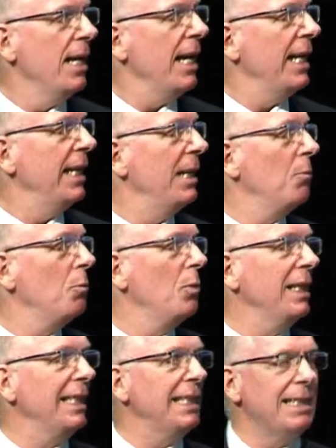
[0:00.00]
And it
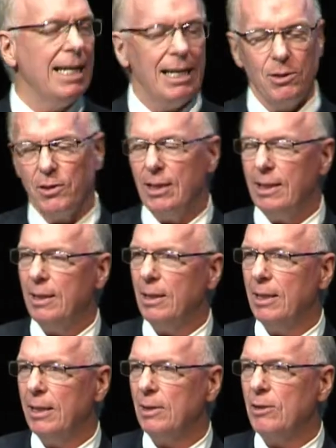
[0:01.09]
really does an
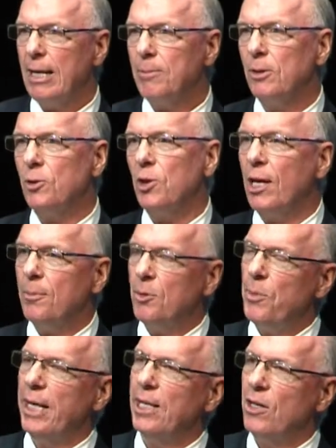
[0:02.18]
exceptional job of
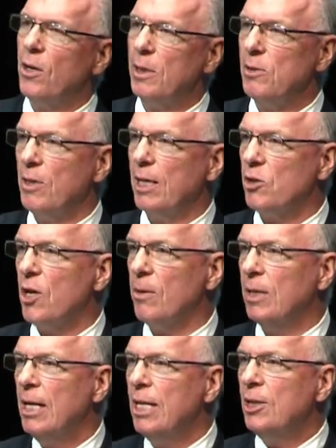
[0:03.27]
breaking all these things out.
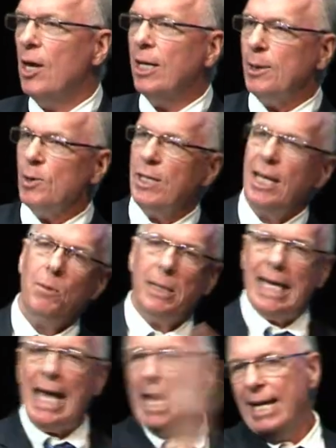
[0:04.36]
Not to say we
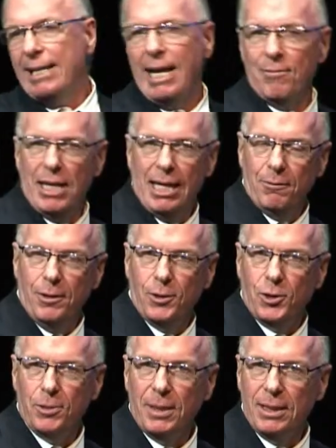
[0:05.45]
can't have that
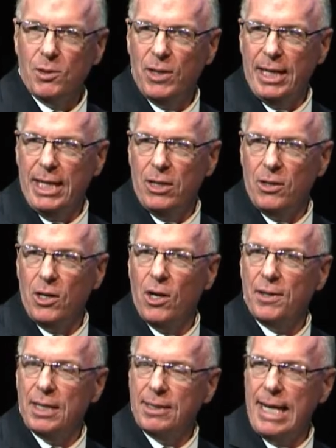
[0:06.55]
future, but to say here are
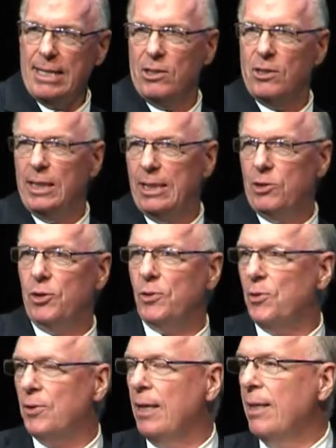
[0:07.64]
the technical
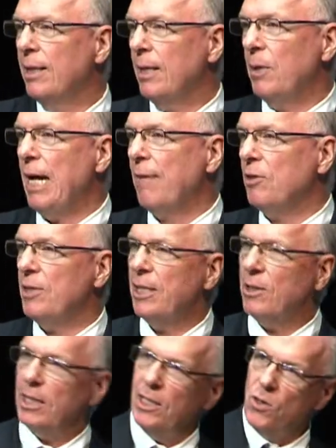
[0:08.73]
issues that we have to
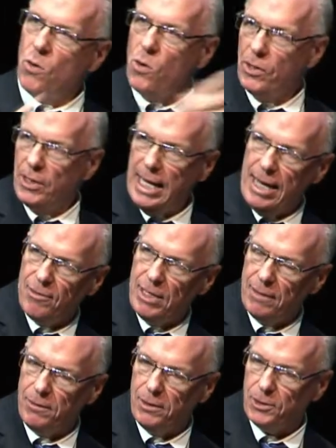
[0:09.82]
deal in order to have
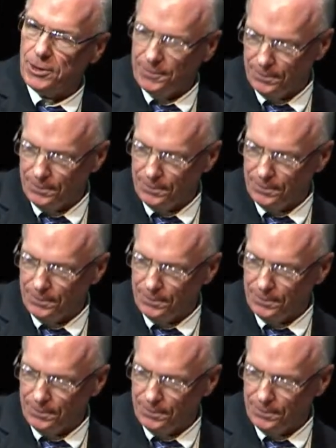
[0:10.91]
that future,